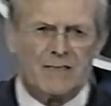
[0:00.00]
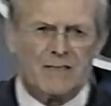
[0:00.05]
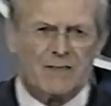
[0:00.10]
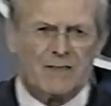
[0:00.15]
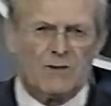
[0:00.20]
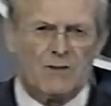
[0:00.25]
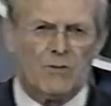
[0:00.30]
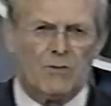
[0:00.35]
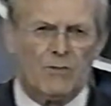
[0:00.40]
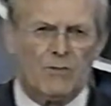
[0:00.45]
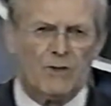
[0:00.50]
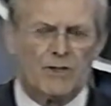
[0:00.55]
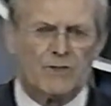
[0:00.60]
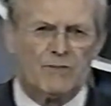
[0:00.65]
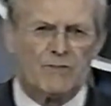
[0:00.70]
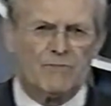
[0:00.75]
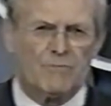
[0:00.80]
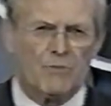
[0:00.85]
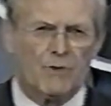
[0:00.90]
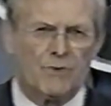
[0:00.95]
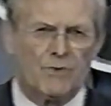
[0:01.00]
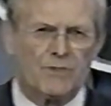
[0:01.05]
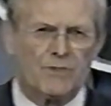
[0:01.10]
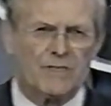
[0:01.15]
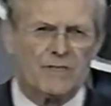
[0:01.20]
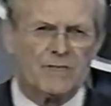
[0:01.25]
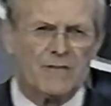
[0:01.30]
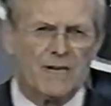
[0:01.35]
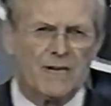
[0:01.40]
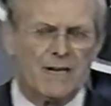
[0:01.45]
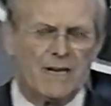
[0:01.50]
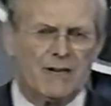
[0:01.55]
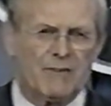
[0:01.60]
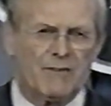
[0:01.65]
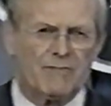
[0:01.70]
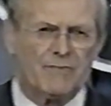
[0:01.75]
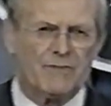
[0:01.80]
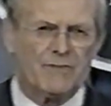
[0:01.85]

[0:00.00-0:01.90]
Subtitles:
the coalition forces have